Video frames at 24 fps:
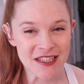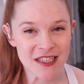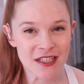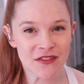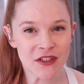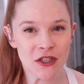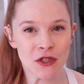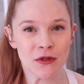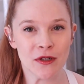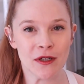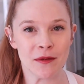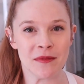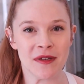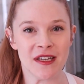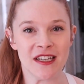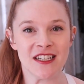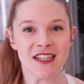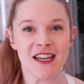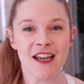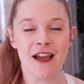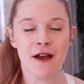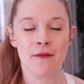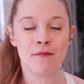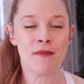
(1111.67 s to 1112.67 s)
of equipment,
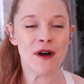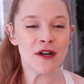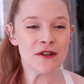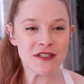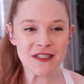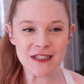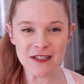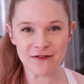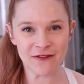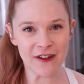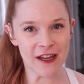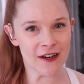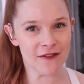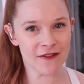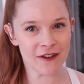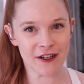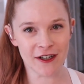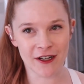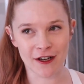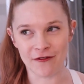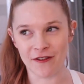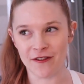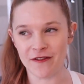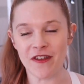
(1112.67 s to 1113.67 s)
most favorite
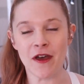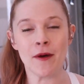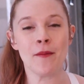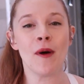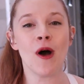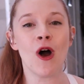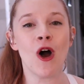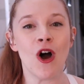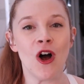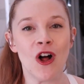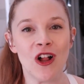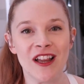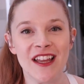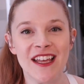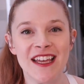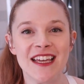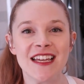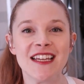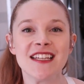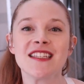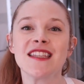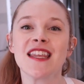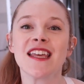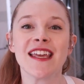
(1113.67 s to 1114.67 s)
of them all,
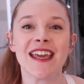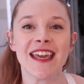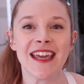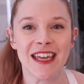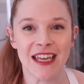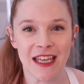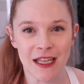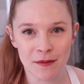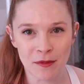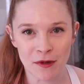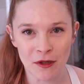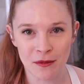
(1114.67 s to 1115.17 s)
is the cable